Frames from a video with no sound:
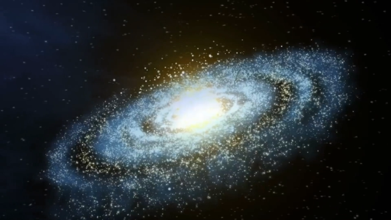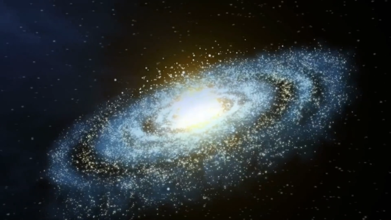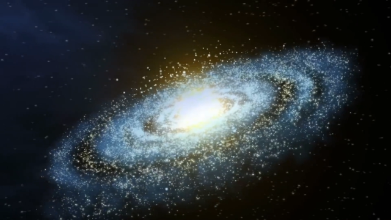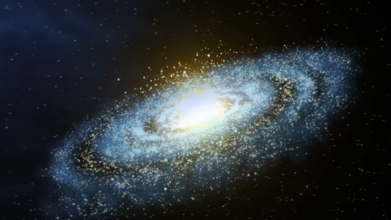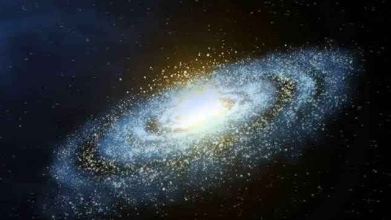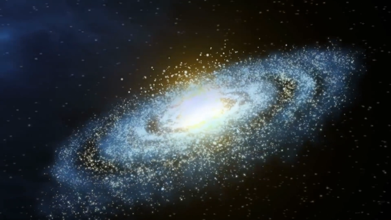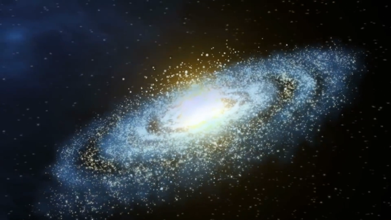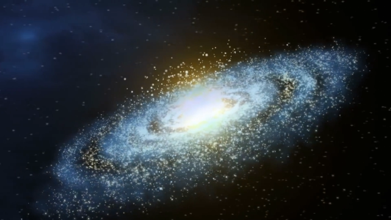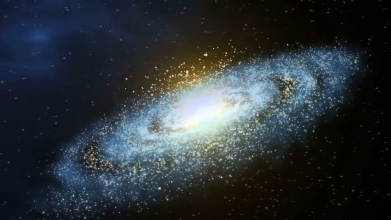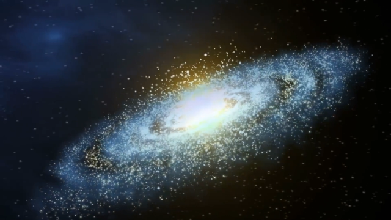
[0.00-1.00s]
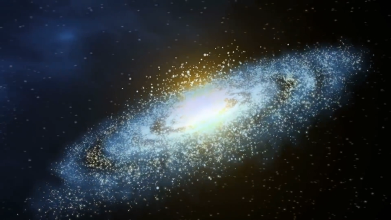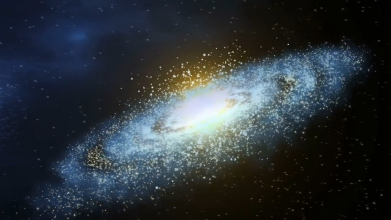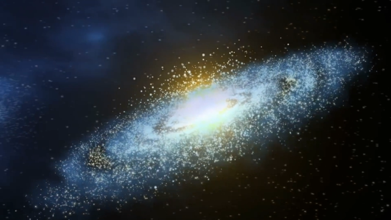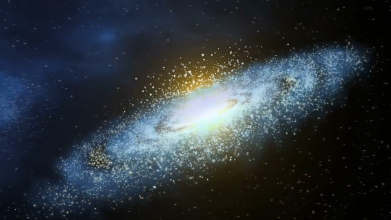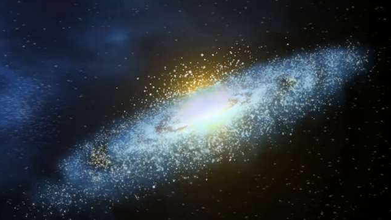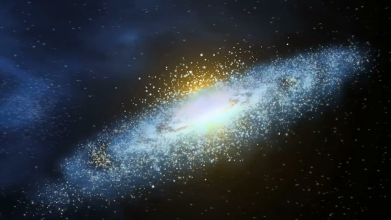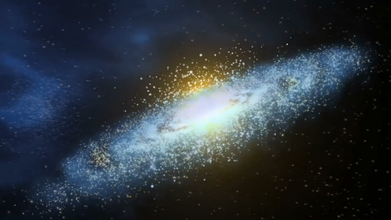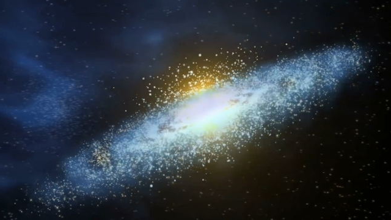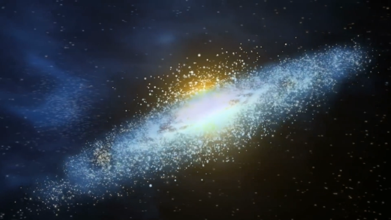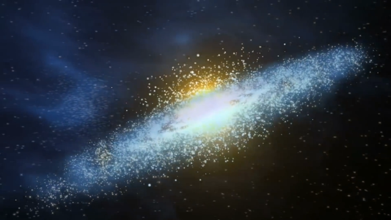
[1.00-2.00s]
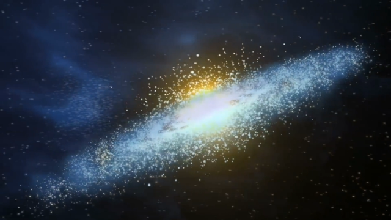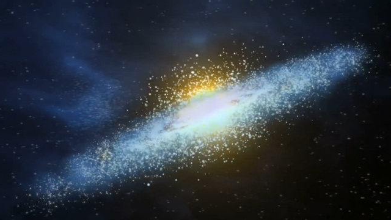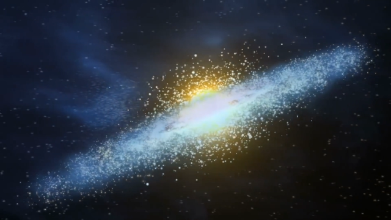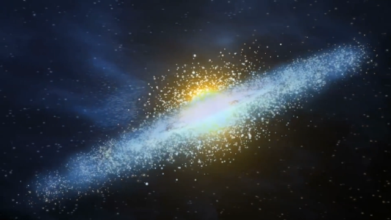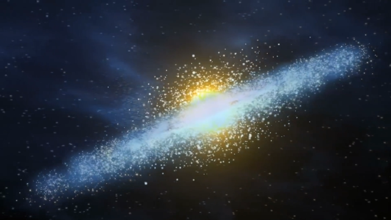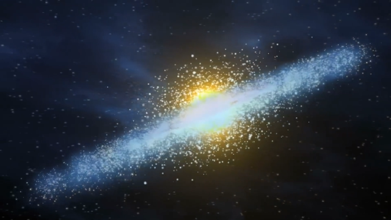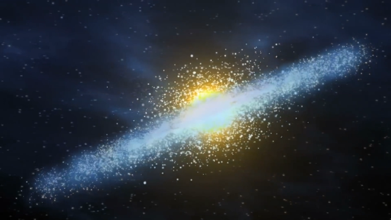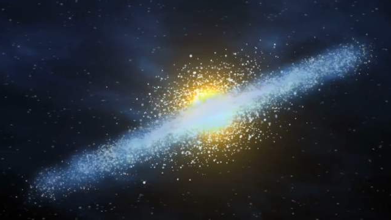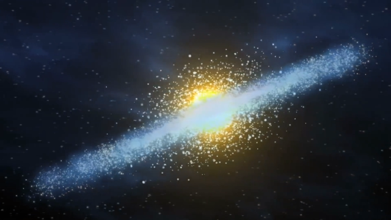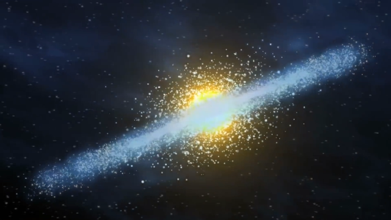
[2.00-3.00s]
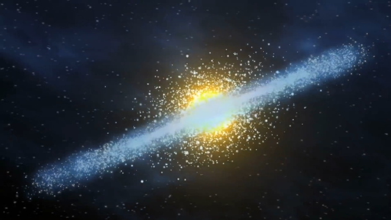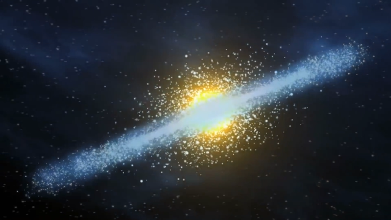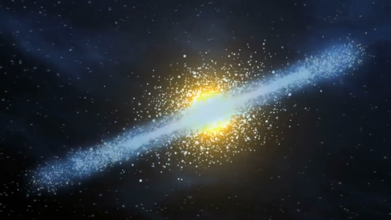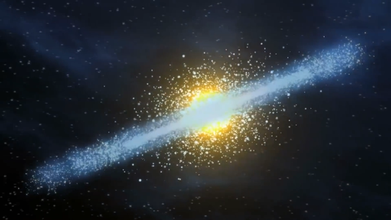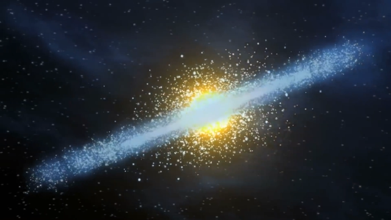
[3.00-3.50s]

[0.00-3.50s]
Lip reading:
Nobody's mouth can be seen.